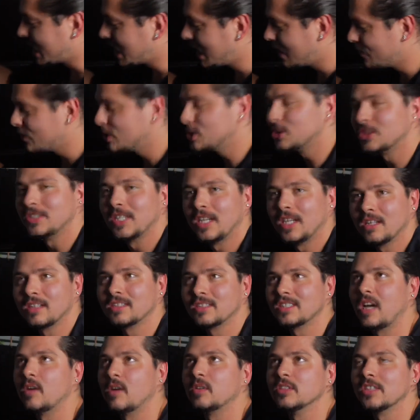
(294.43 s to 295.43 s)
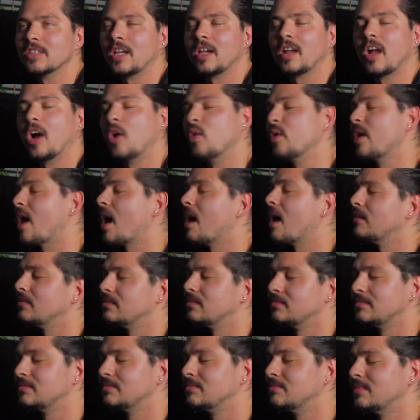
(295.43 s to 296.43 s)
got the Genelecs, I was like, oh yeah,
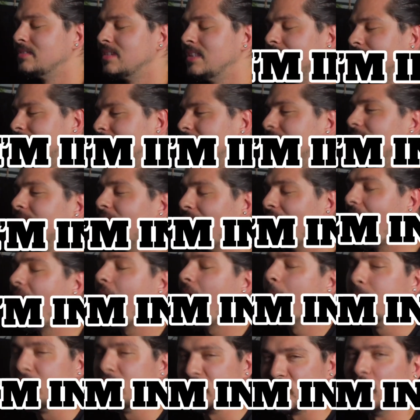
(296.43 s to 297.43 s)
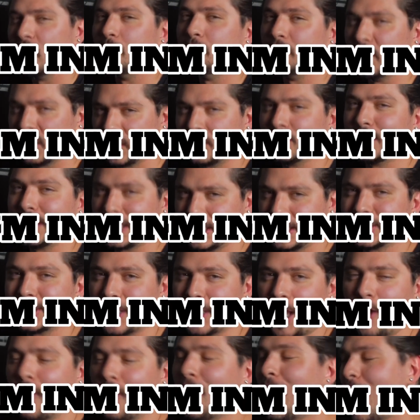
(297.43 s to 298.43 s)
I'm in the big leagues now.